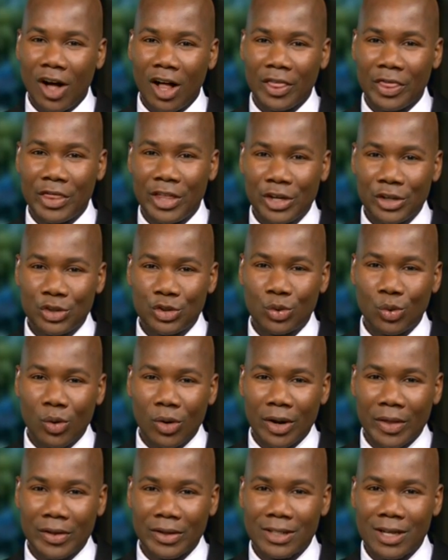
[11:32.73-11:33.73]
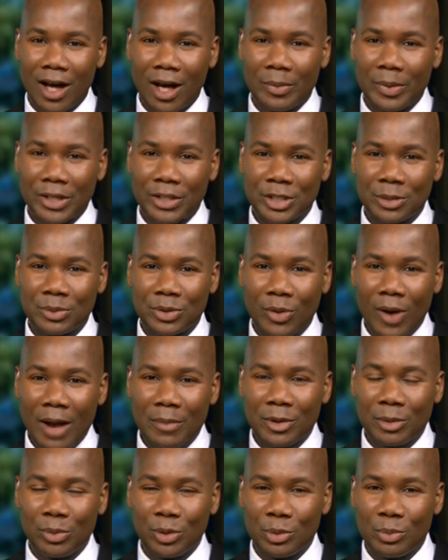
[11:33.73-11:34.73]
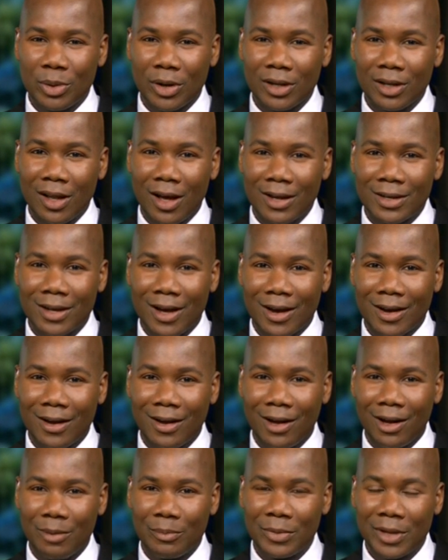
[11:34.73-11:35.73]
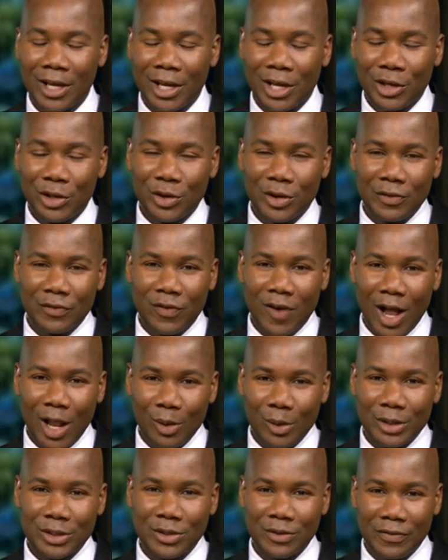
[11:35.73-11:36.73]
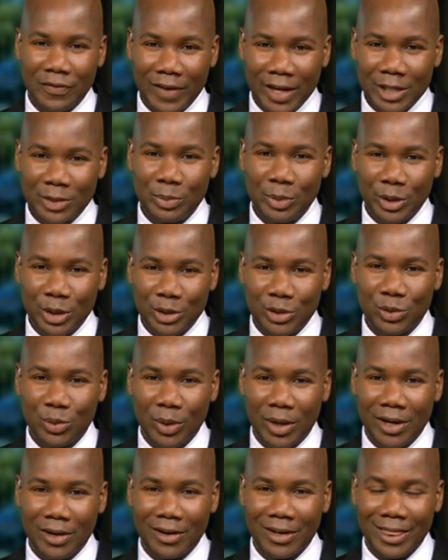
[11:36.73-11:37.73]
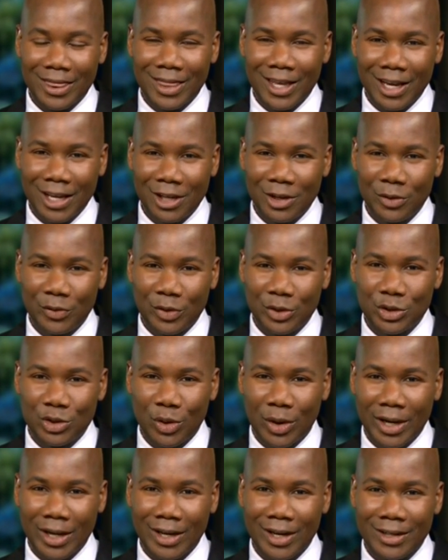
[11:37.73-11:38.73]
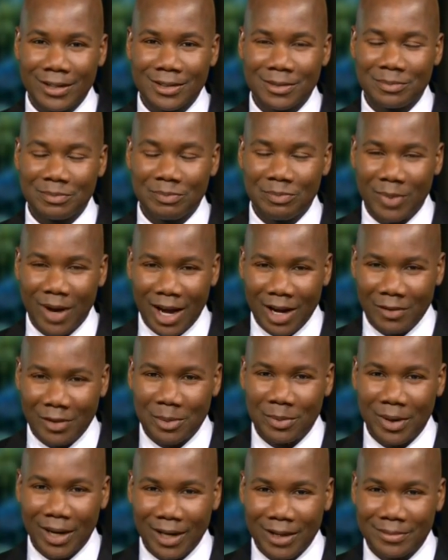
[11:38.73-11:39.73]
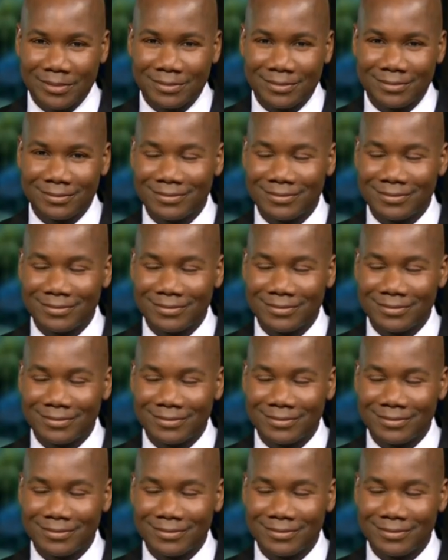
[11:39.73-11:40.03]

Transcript: on this or other topics, subscribe to BloombergLaw.com. You can follow us on Facebook and Twitter. Thank you for joining us. Bye, everybody.